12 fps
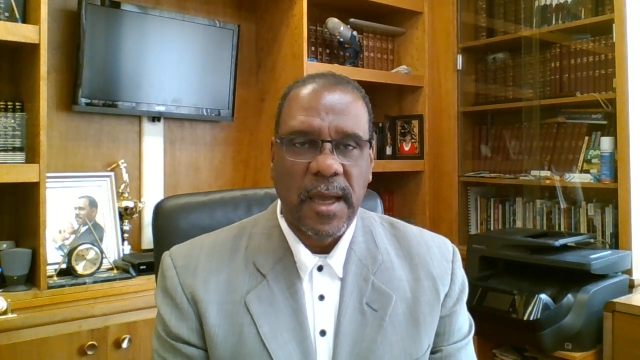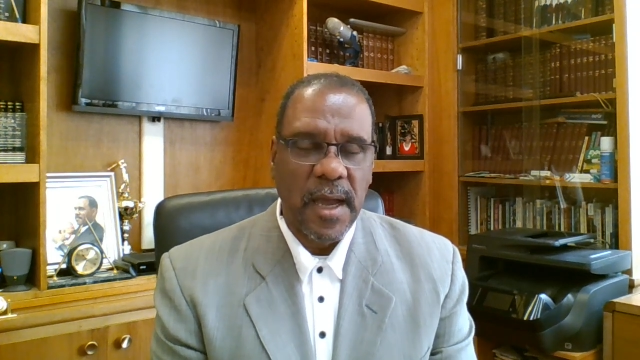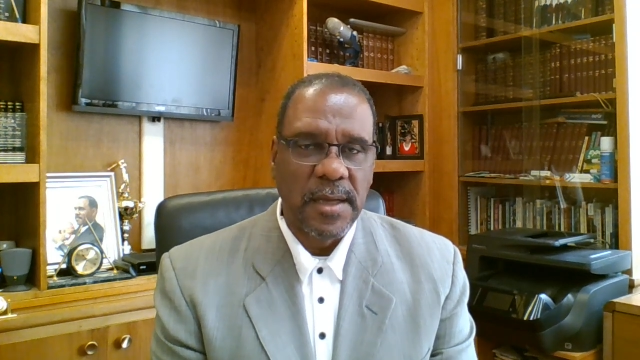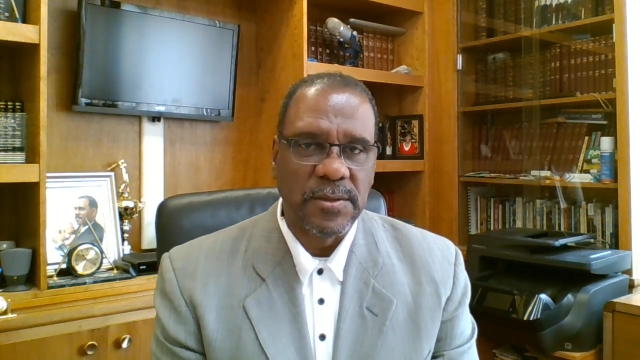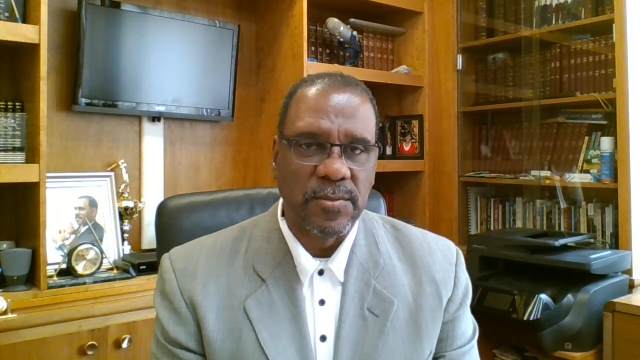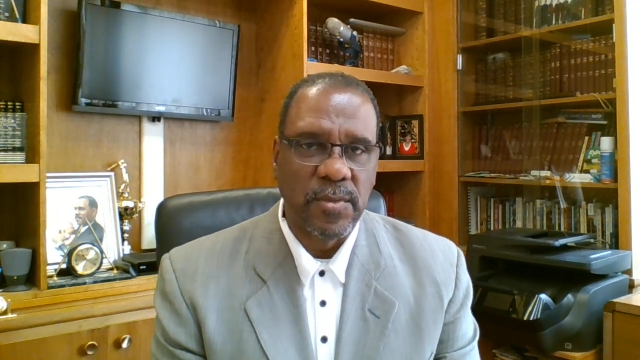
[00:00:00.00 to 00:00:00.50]

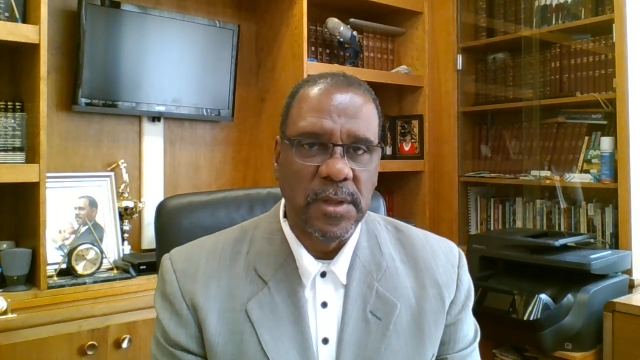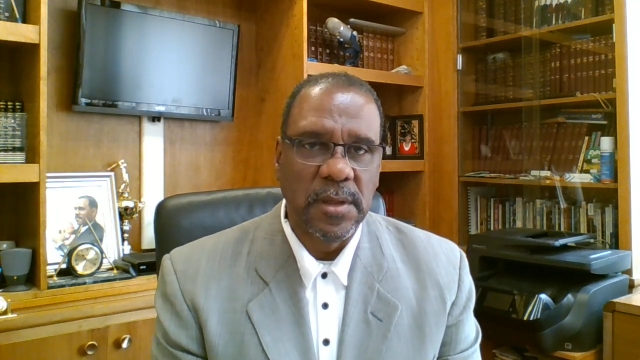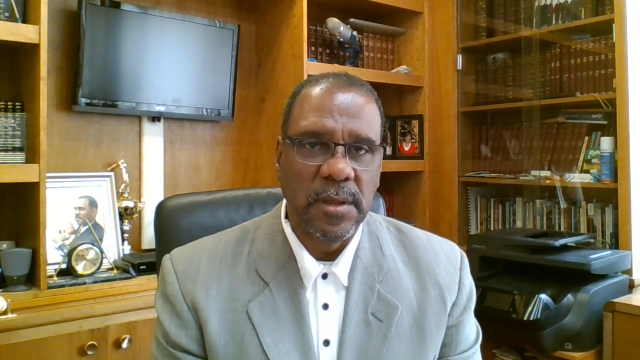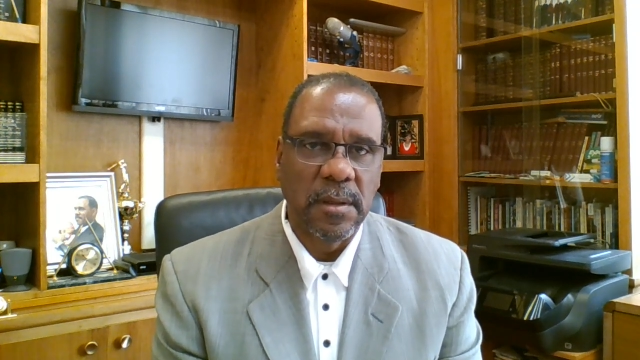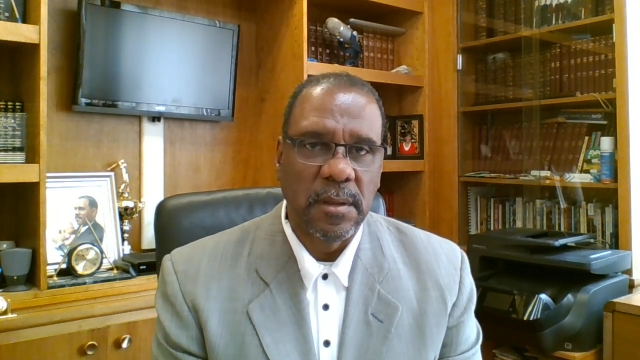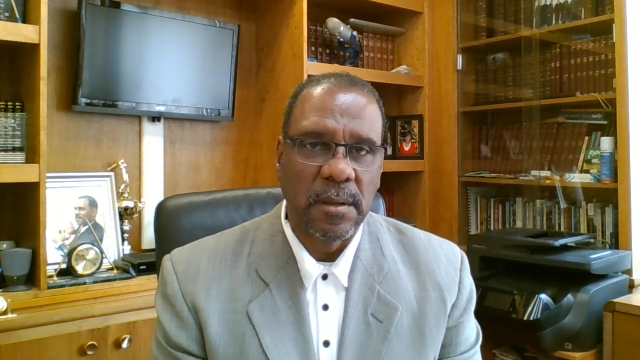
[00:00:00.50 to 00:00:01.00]
as
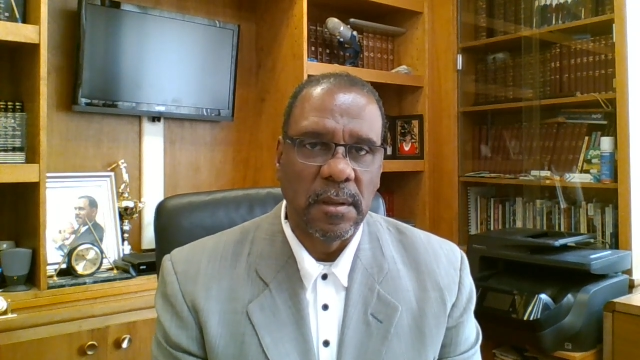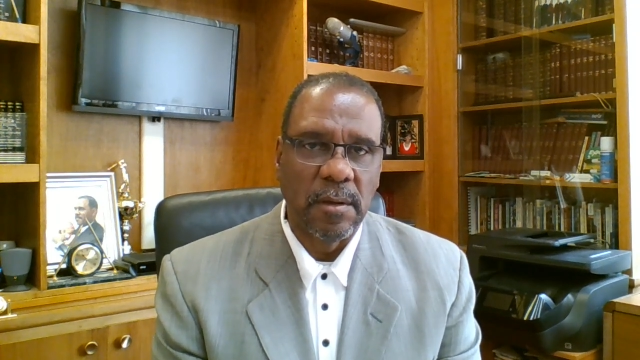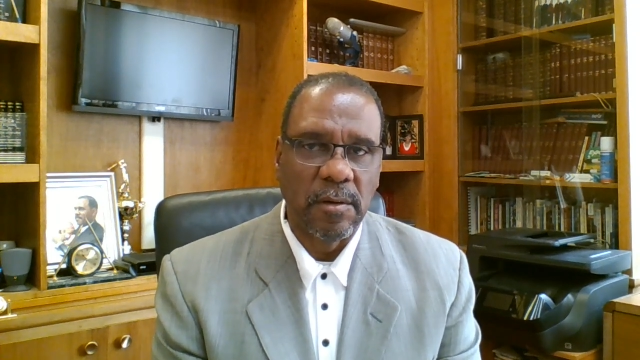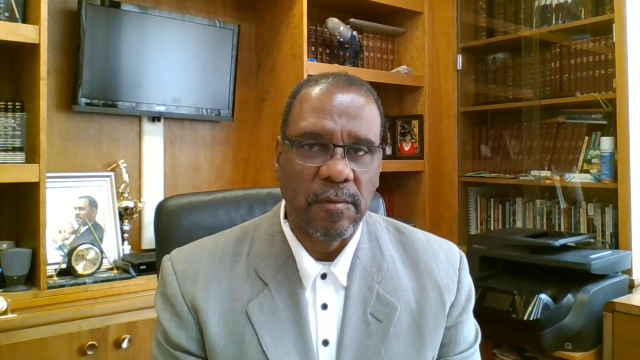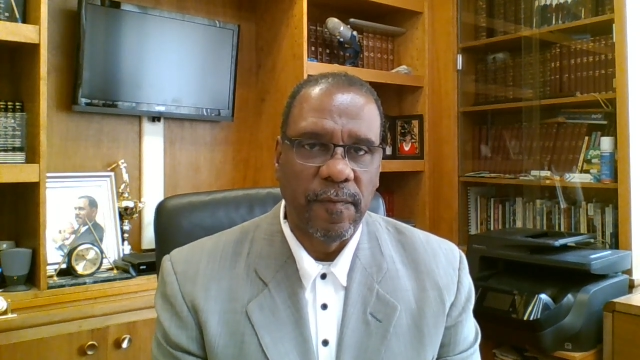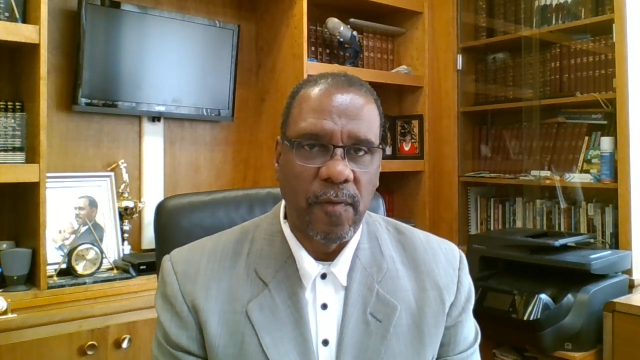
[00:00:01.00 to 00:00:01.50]
we
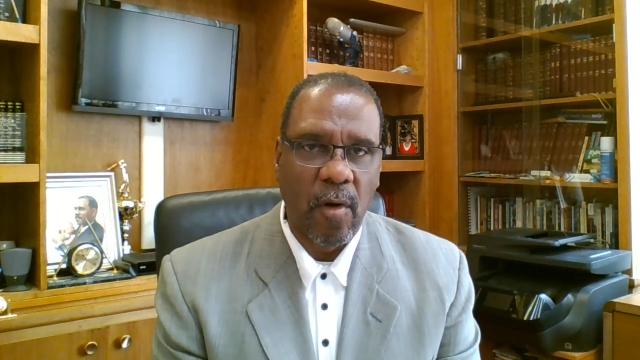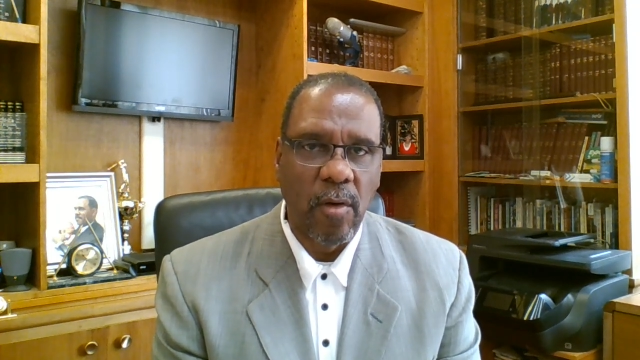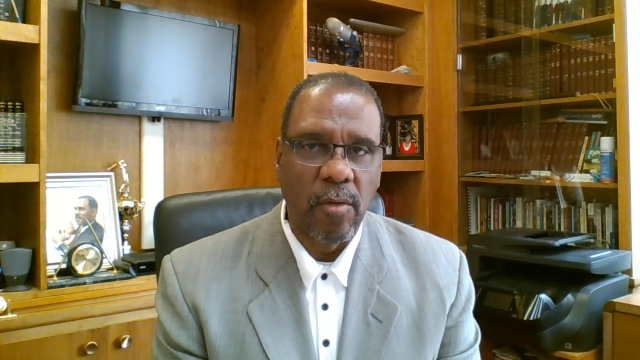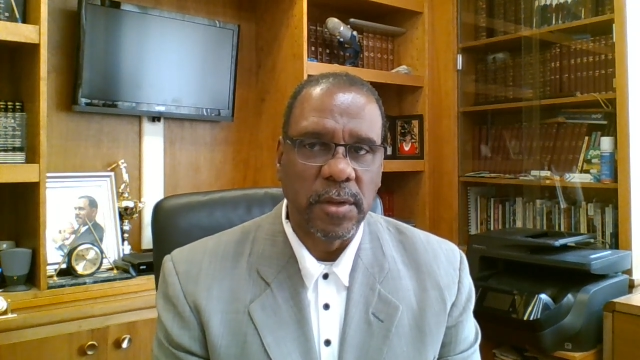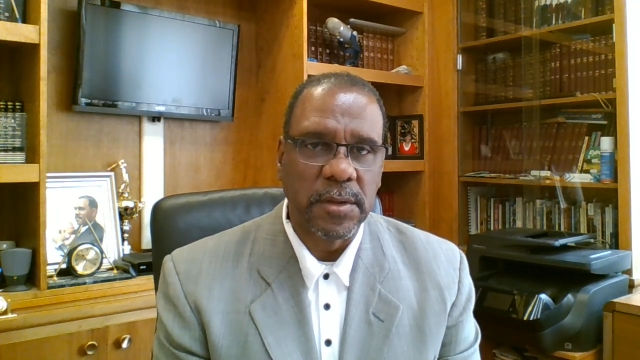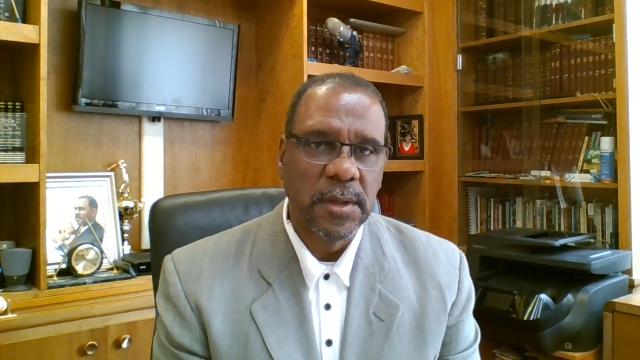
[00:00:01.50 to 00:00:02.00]
look
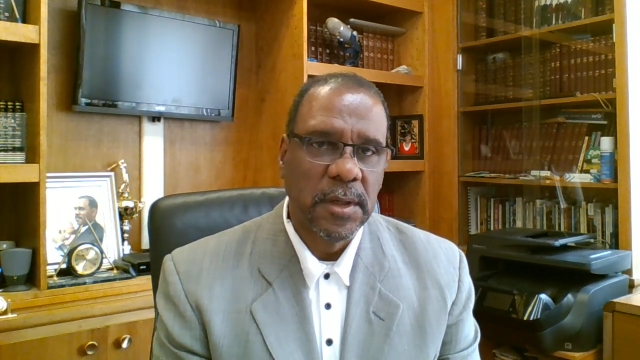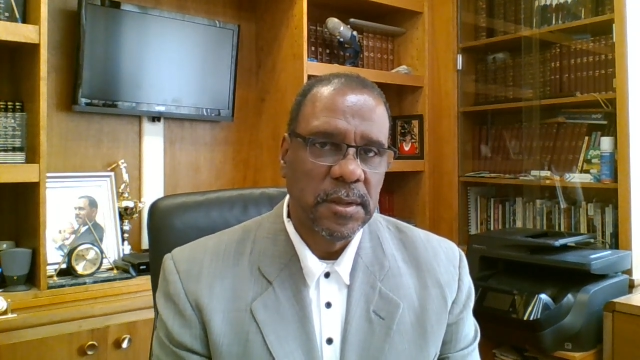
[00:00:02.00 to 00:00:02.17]
forward